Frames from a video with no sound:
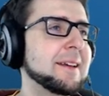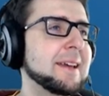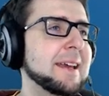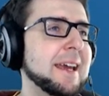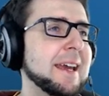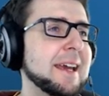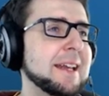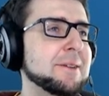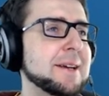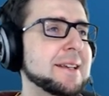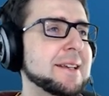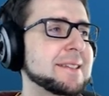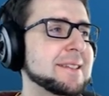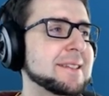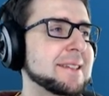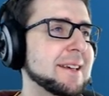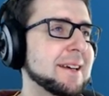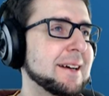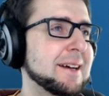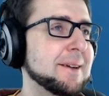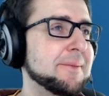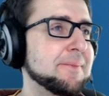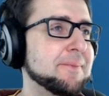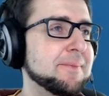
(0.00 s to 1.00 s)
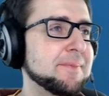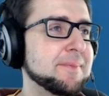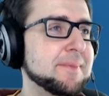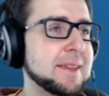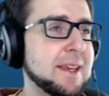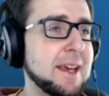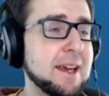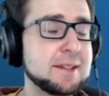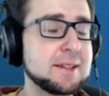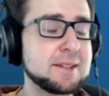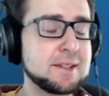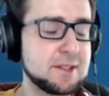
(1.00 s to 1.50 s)
Anyways, um,
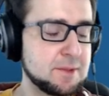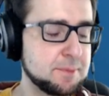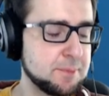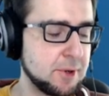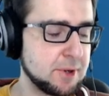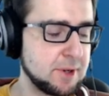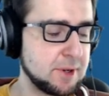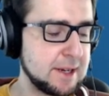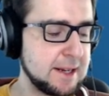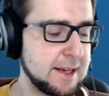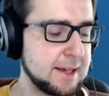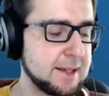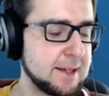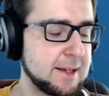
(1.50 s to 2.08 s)
yeah, this is Pork Like.